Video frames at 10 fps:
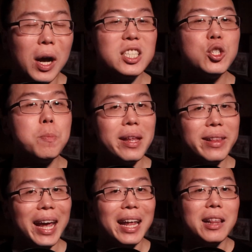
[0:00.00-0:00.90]
wants to
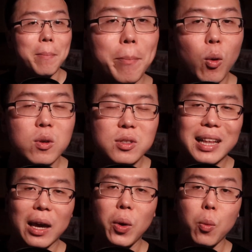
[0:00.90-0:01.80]
maintain the
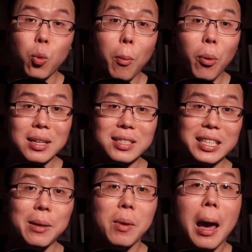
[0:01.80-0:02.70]
most lightweight WordPress
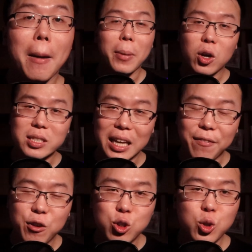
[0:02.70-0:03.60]
theme because
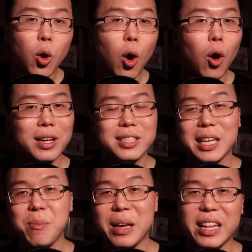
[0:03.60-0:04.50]
if you do all these
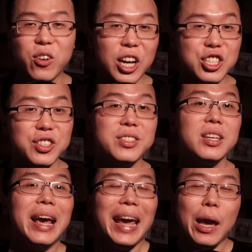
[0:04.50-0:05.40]
theme
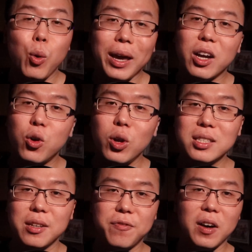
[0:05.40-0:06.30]
integrations, it will
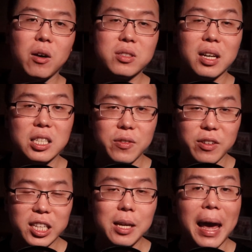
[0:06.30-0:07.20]
increase the file size of
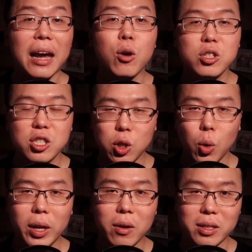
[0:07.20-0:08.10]
the theme and could
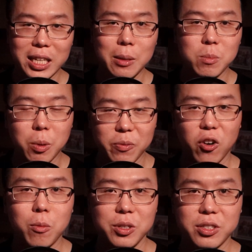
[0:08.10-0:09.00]
slow down the theme
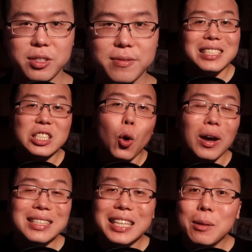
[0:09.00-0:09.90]
performance. So
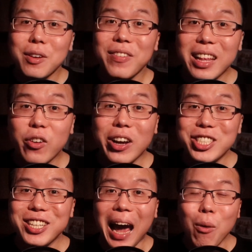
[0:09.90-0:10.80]
in terms of
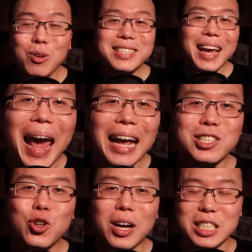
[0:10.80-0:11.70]
integration, I would say
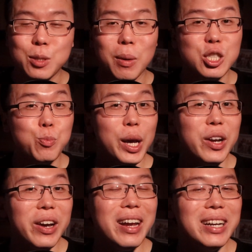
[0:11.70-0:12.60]
Astra is much
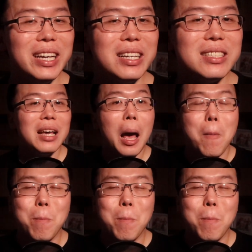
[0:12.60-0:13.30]
better at this.